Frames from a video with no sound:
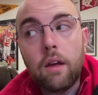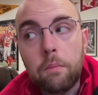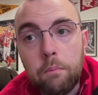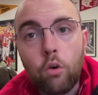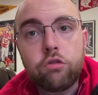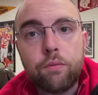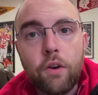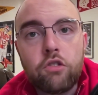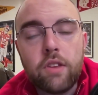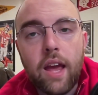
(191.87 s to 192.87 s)
Most
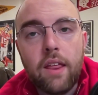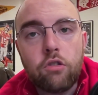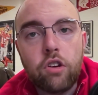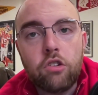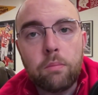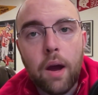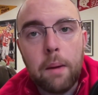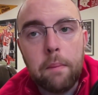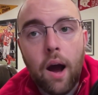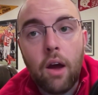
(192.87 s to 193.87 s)
efficient day of the season by a
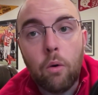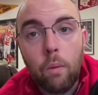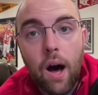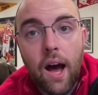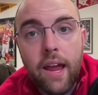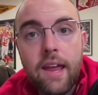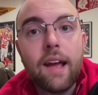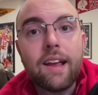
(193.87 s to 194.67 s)
mile. Why?